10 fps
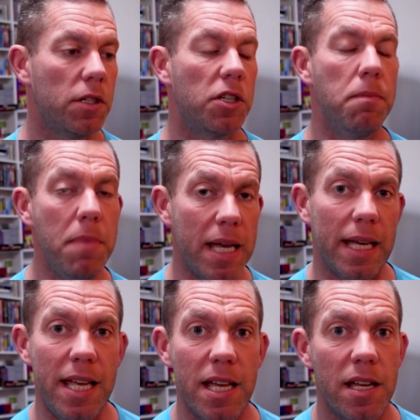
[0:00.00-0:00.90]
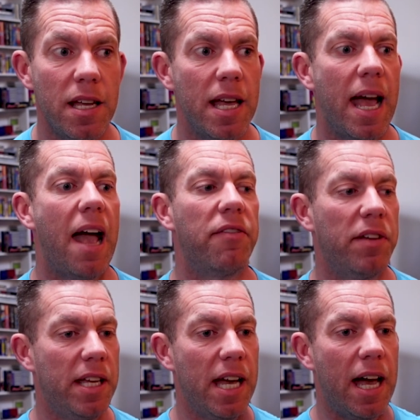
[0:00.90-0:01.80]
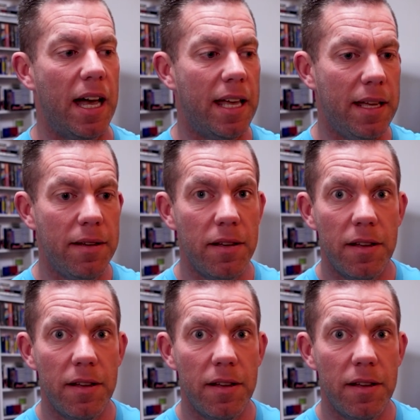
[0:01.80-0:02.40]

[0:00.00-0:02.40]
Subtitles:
to me, having a